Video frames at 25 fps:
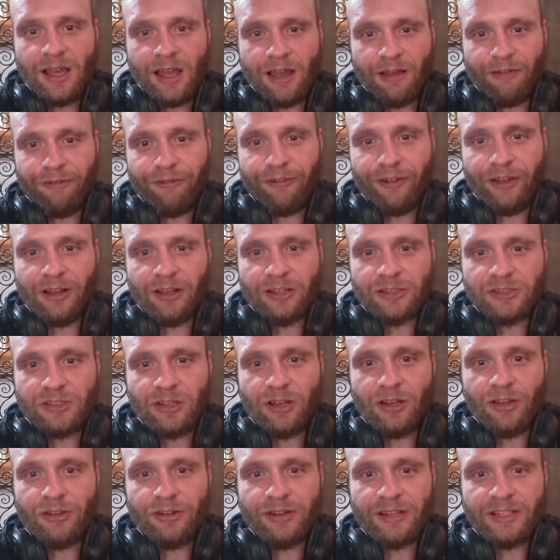and feel as
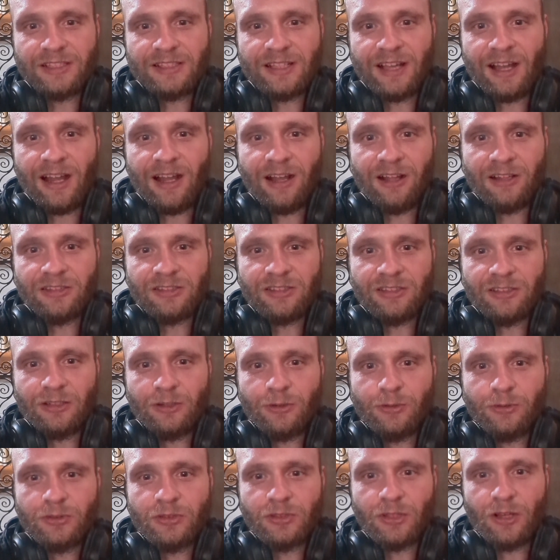though they're entitled to
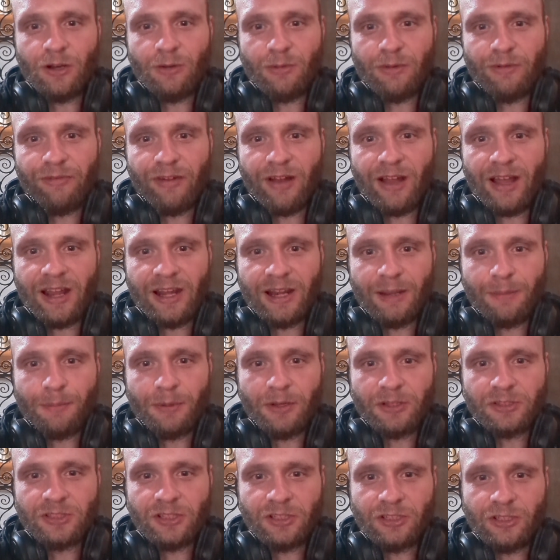do so without any
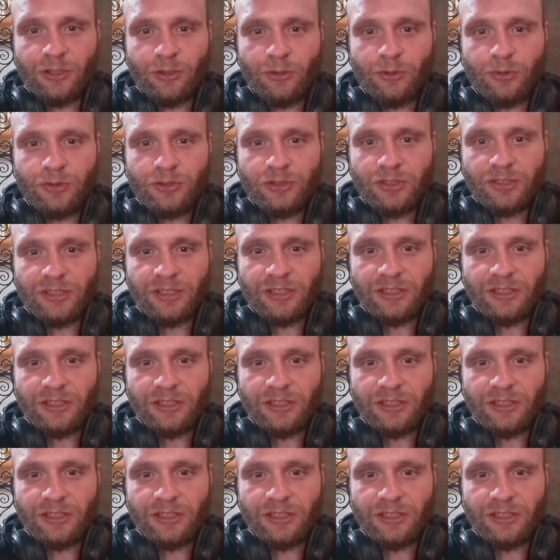prosecution,